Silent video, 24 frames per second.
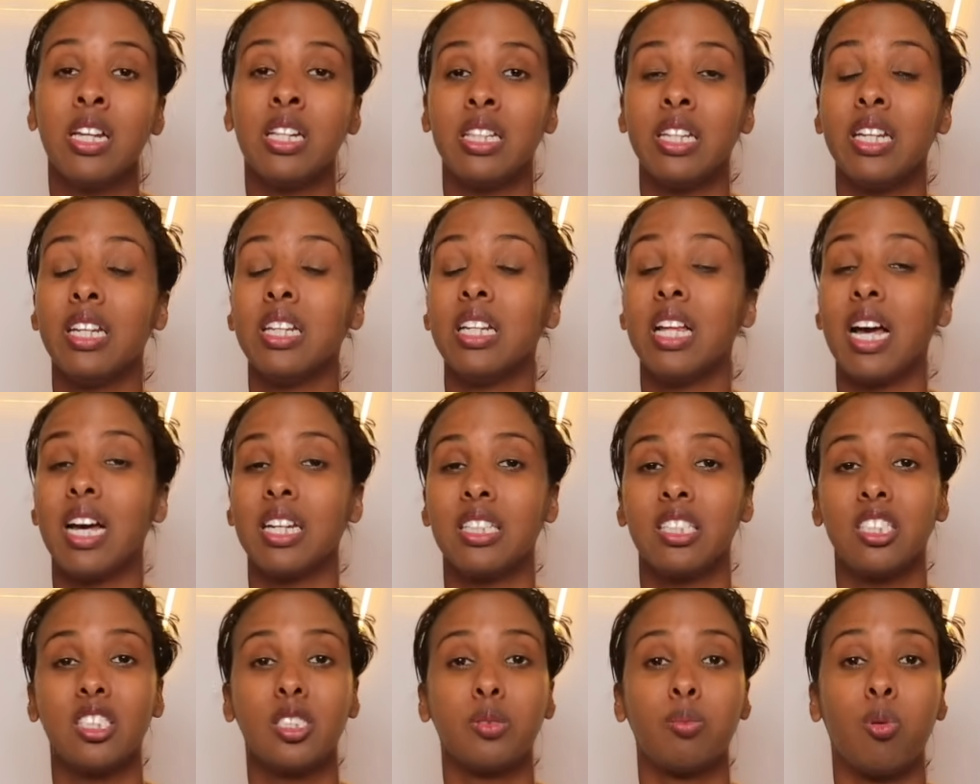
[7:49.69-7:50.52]
Lila
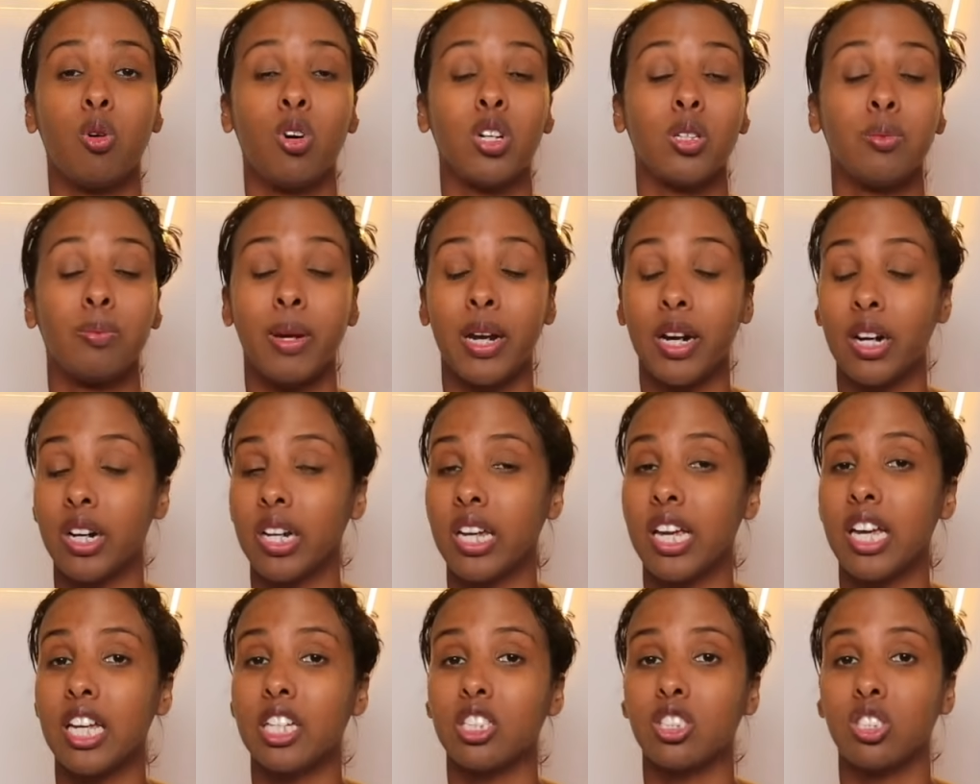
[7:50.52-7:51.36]
at this point
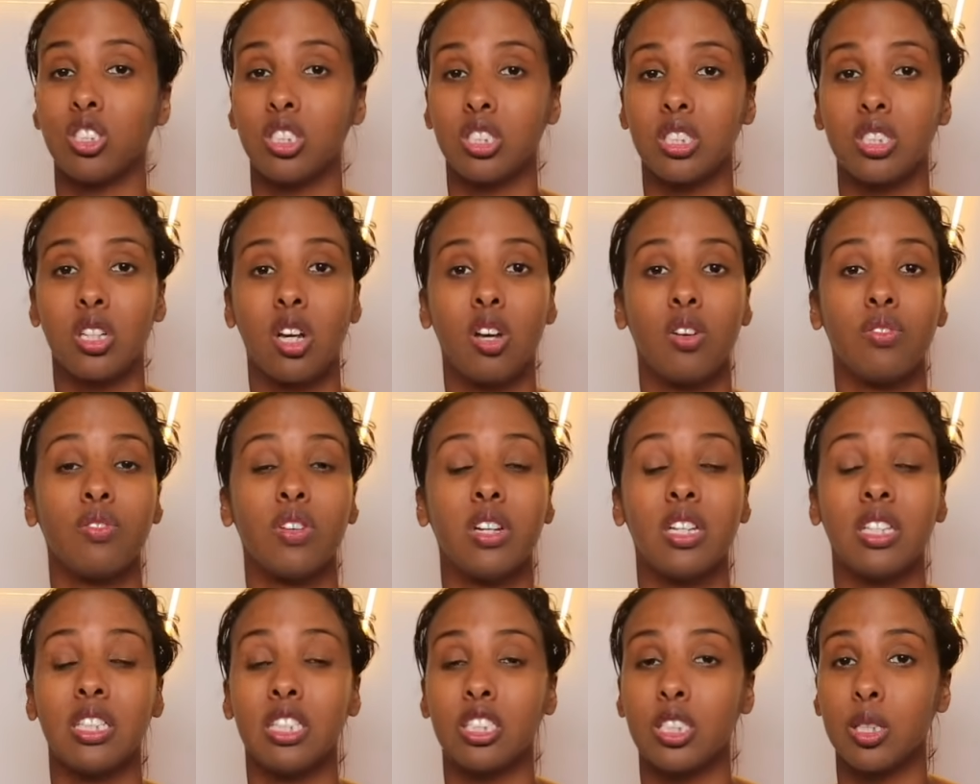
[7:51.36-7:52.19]
barricades herself
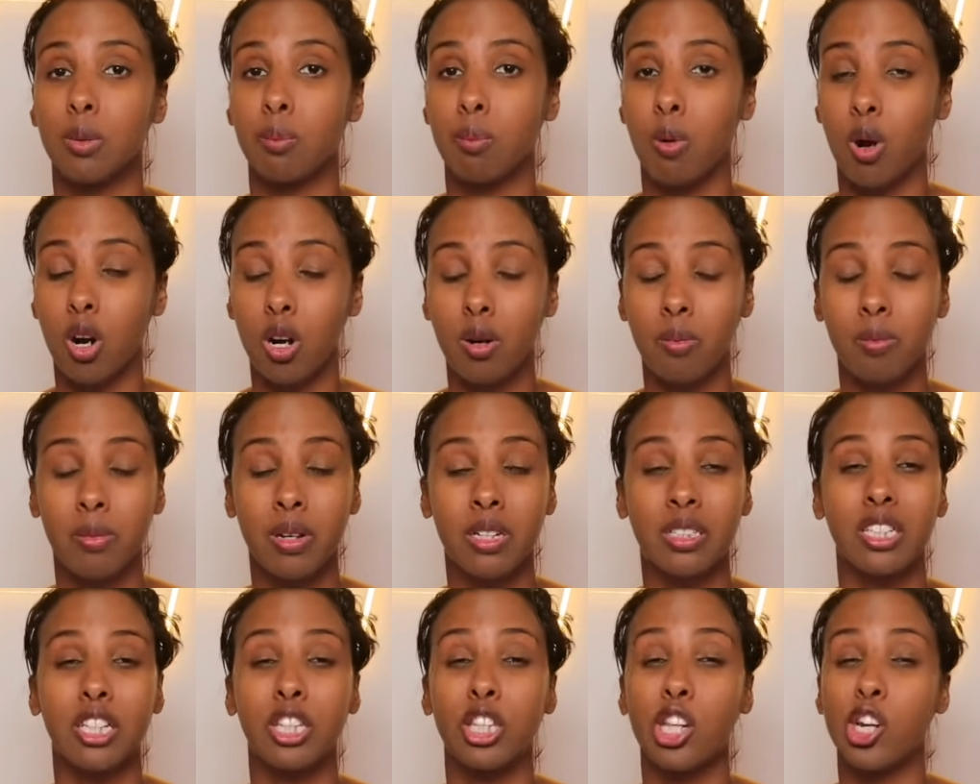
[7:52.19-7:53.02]
in this
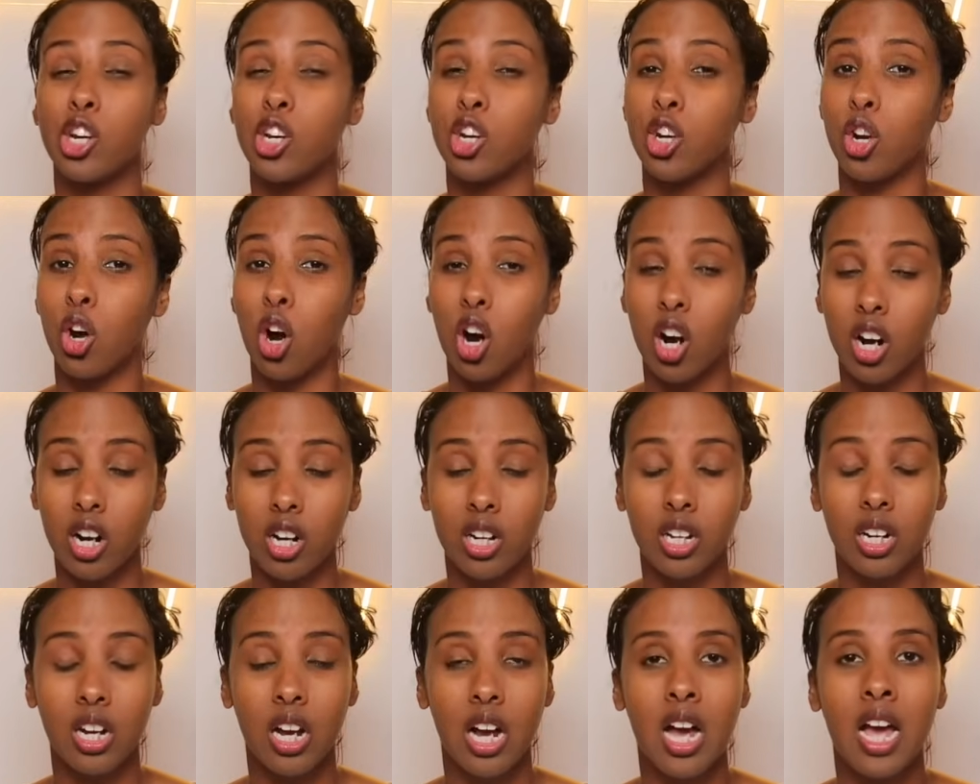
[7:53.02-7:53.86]
apartment in the
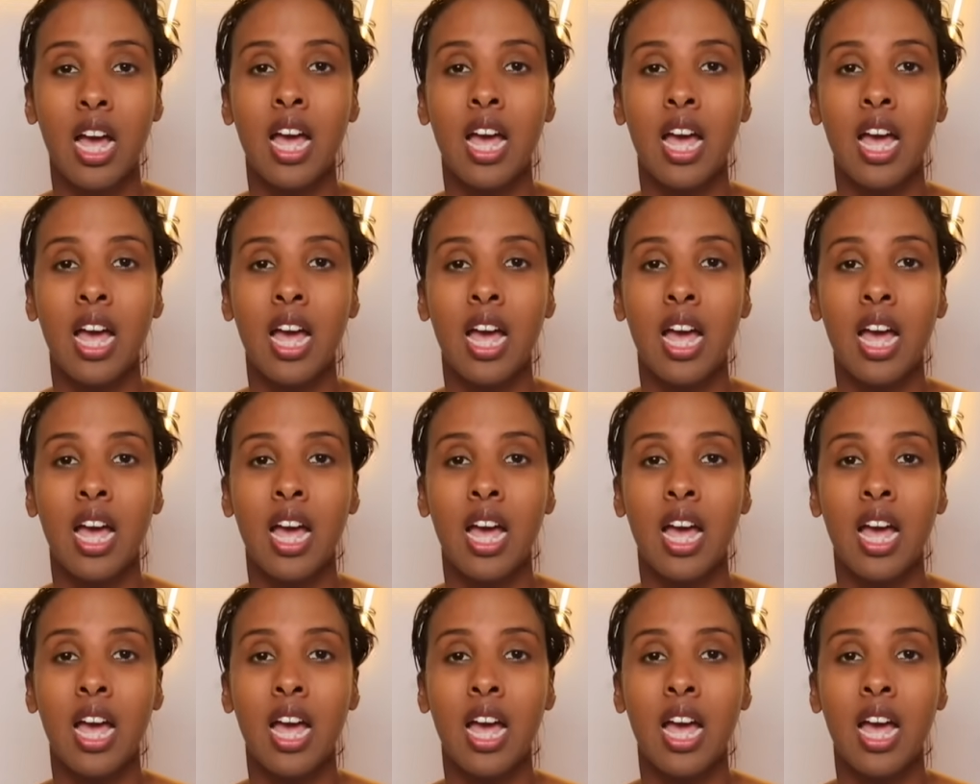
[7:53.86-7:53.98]
dark,